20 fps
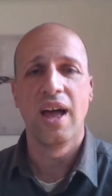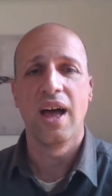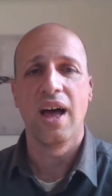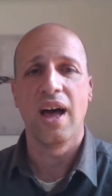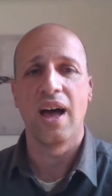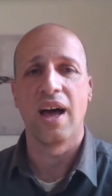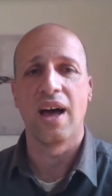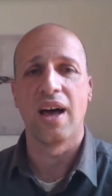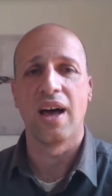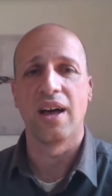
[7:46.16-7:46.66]

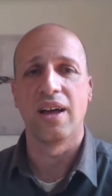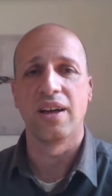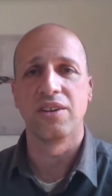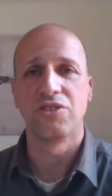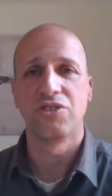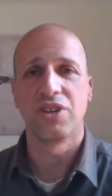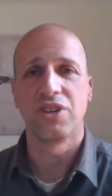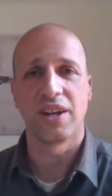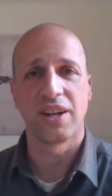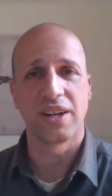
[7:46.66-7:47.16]
Uh,
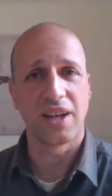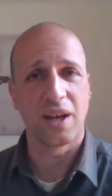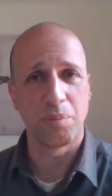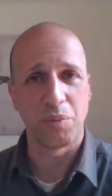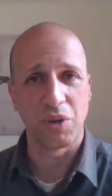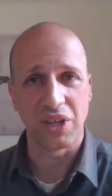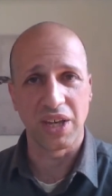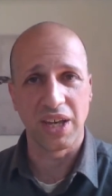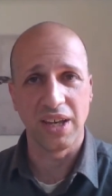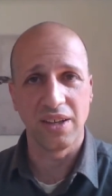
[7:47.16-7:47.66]
she had a
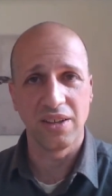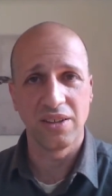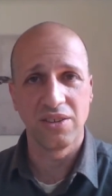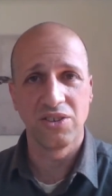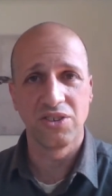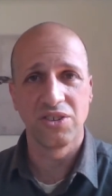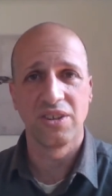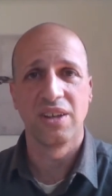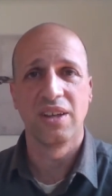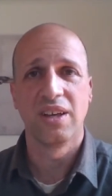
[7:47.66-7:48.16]
couple
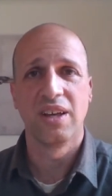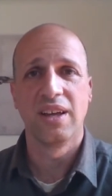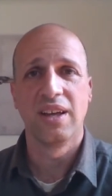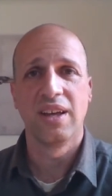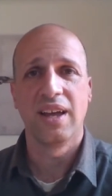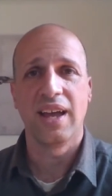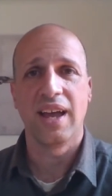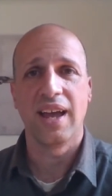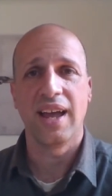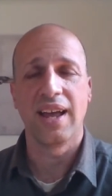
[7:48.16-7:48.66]
kids,
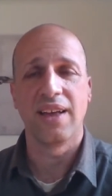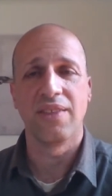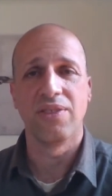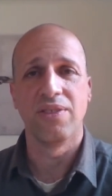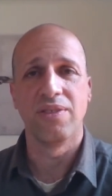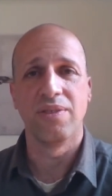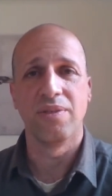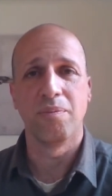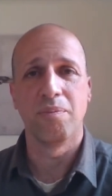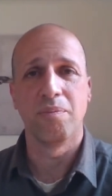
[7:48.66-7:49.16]

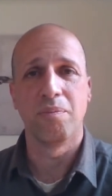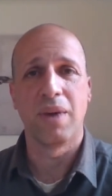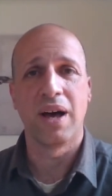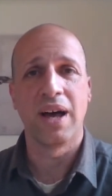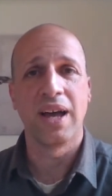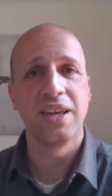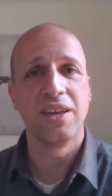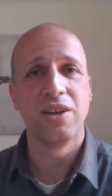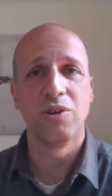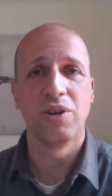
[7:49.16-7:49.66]
and
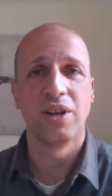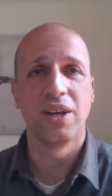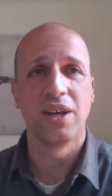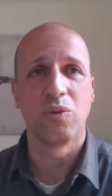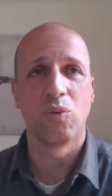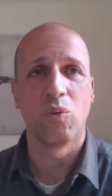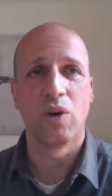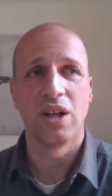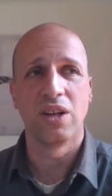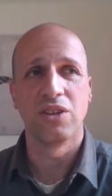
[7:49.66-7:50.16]
my unit
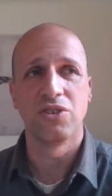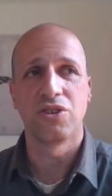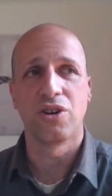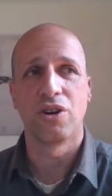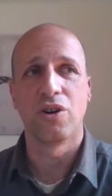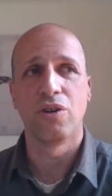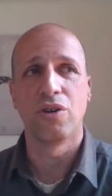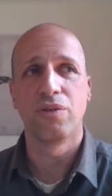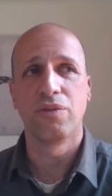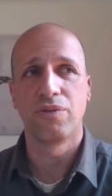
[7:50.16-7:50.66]
was
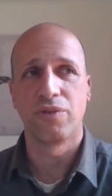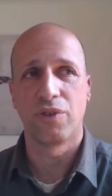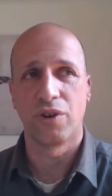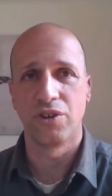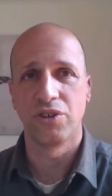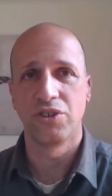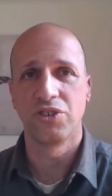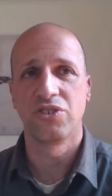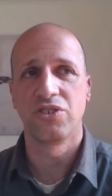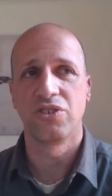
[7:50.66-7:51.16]
her
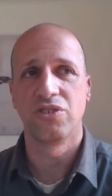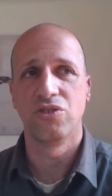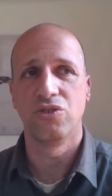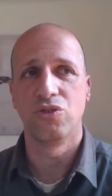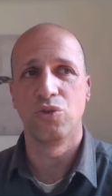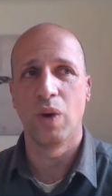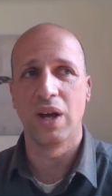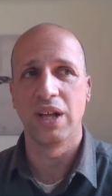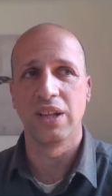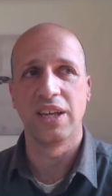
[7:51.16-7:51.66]
first
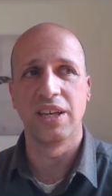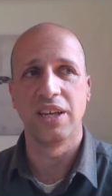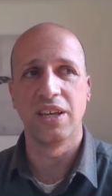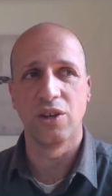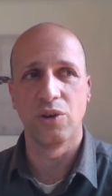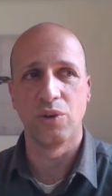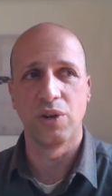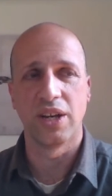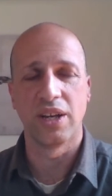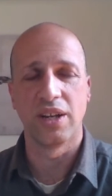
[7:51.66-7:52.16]
dwelling
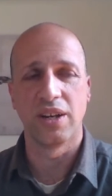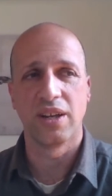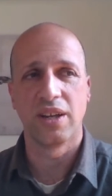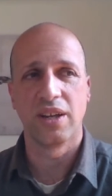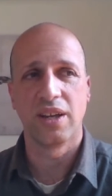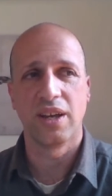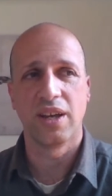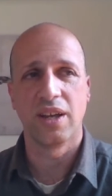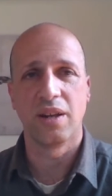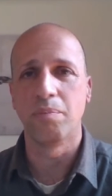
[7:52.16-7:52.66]
unit
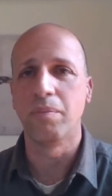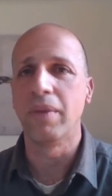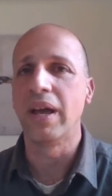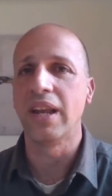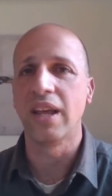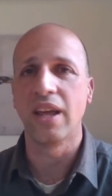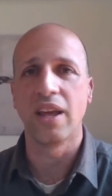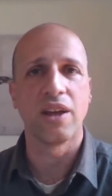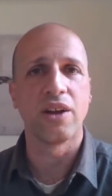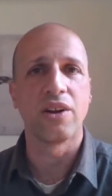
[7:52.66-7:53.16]
in
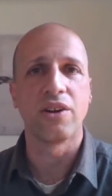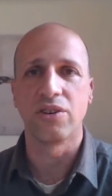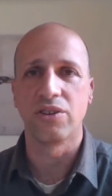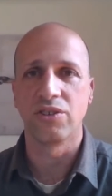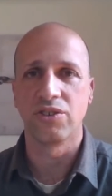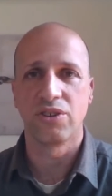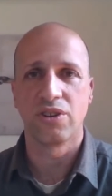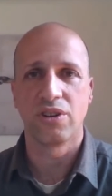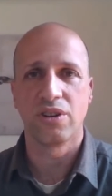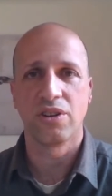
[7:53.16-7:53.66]
many
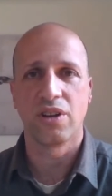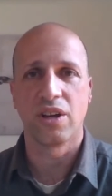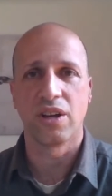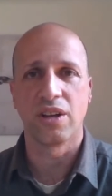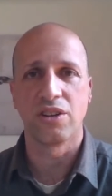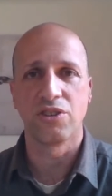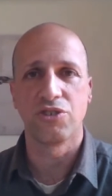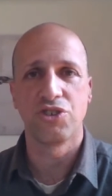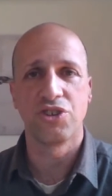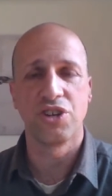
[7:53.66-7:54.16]
years.
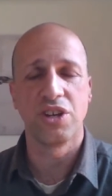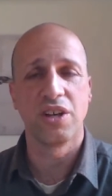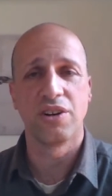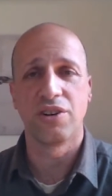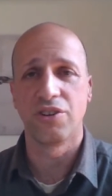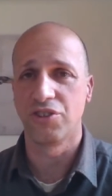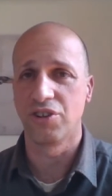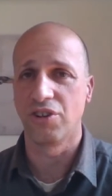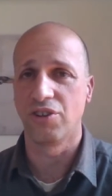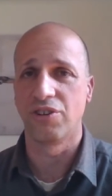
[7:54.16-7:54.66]
Uh, she and
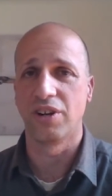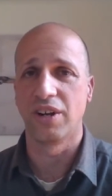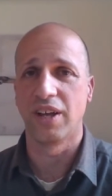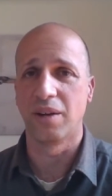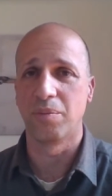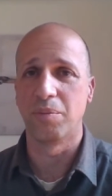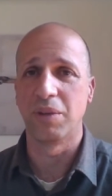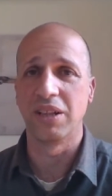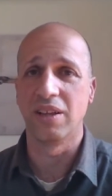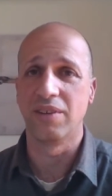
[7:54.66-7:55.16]
her children
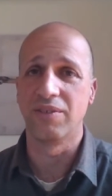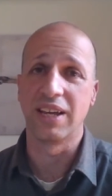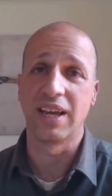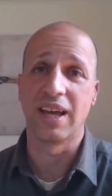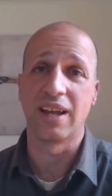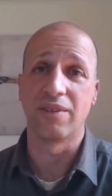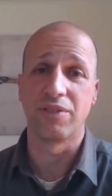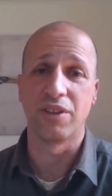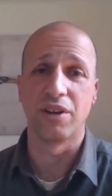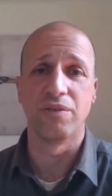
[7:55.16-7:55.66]
had been living
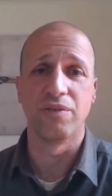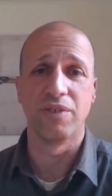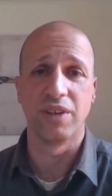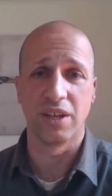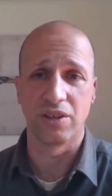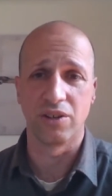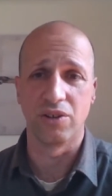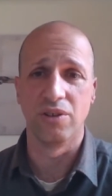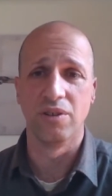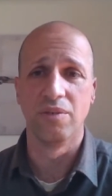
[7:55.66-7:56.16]
out of their
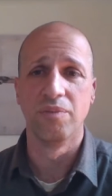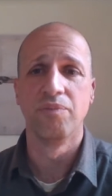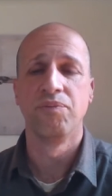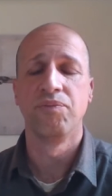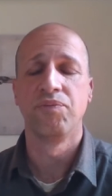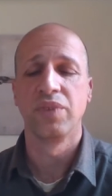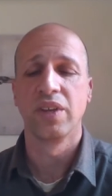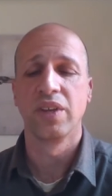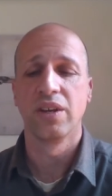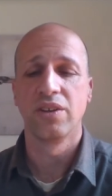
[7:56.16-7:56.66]
vehicle.
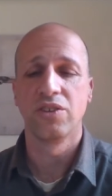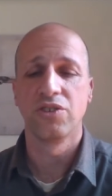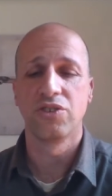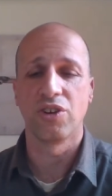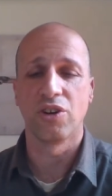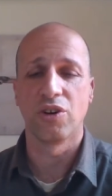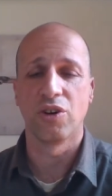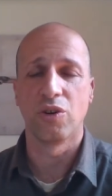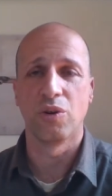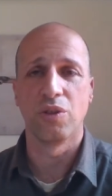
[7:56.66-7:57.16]

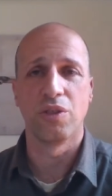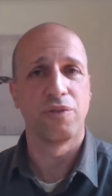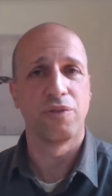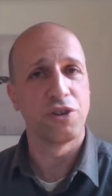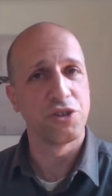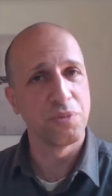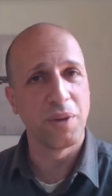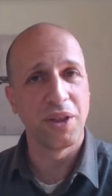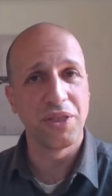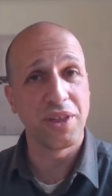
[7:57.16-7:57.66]
So the
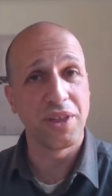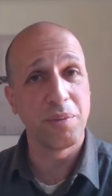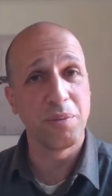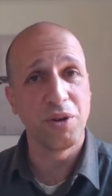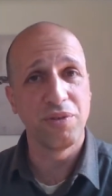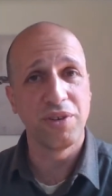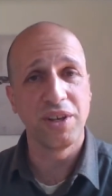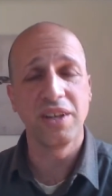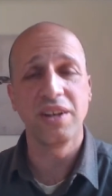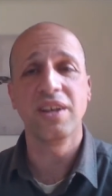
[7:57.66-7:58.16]
first month they
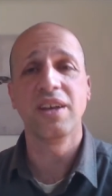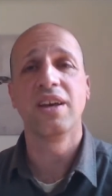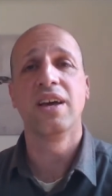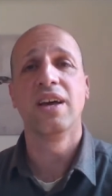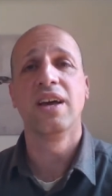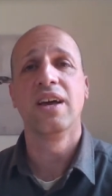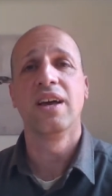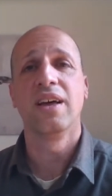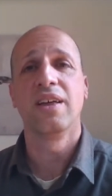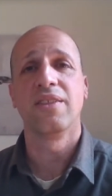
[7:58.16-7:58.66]
move in,
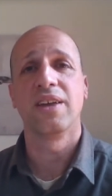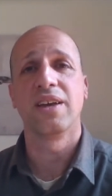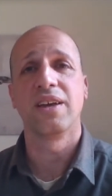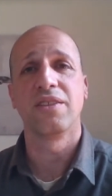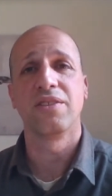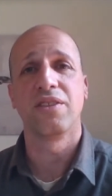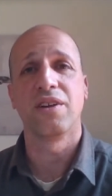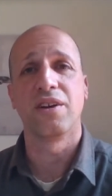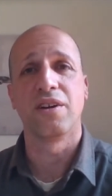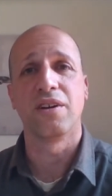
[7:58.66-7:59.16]
they
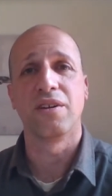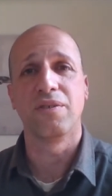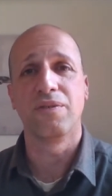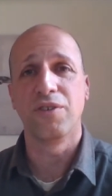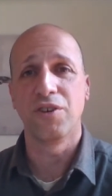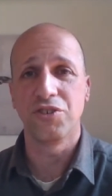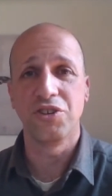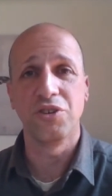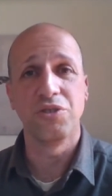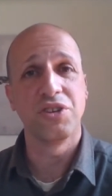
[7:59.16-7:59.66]
get their
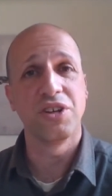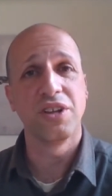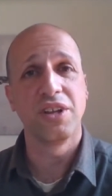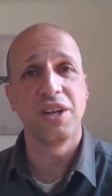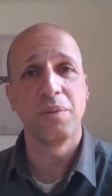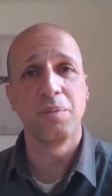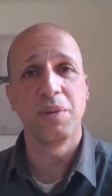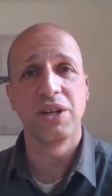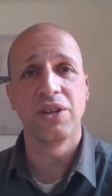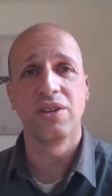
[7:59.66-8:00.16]
first
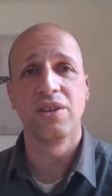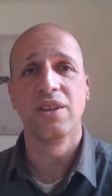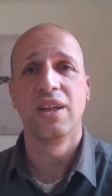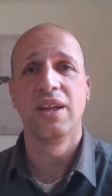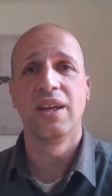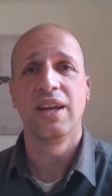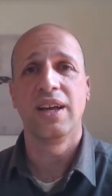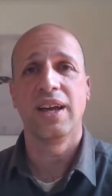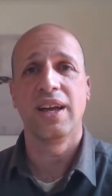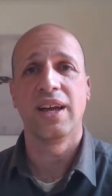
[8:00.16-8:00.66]
utility bill,
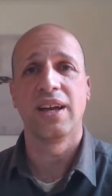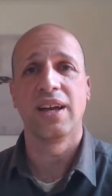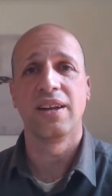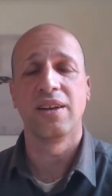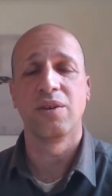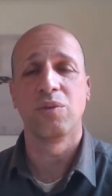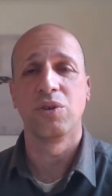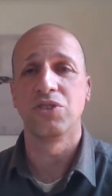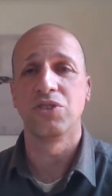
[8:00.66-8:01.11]
and it was